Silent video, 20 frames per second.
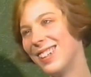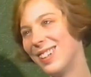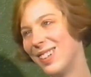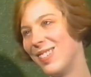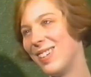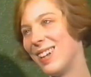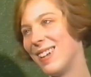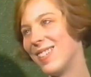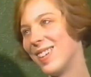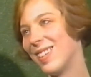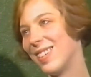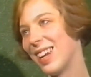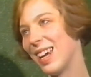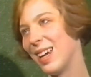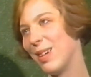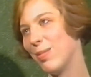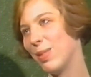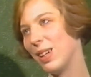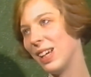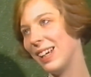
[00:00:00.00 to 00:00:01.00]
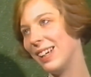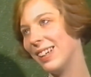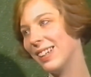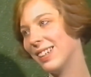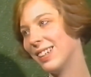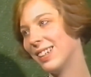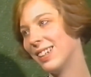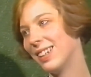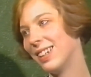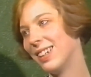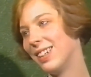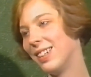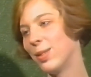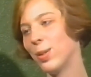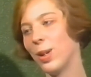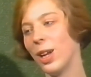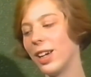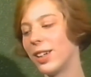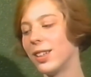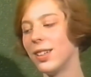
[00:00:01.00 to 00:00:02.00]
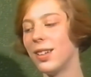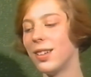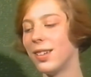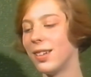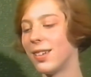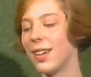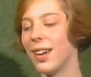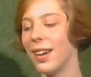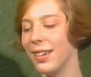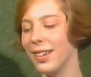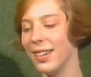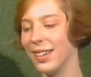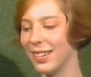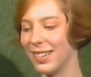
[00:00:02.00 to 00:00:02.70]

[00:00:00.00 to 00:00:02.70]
click the tape playing. Well, I can understand it.